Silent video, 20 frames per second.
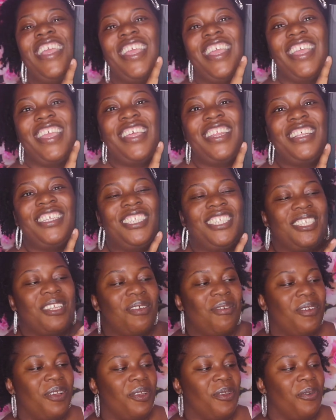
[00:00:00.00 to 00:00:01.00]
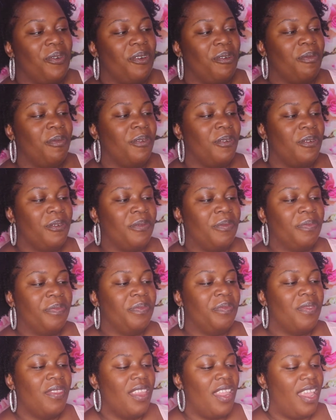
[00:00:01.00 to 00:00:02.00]
It is so adorable.
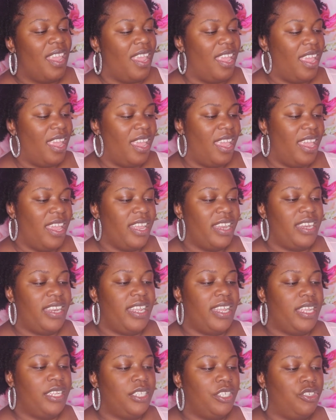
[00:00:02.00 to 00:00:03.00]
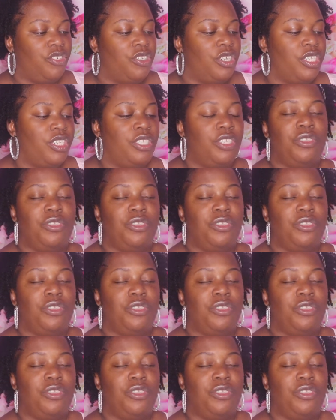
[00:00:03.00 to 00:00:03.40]
And it's just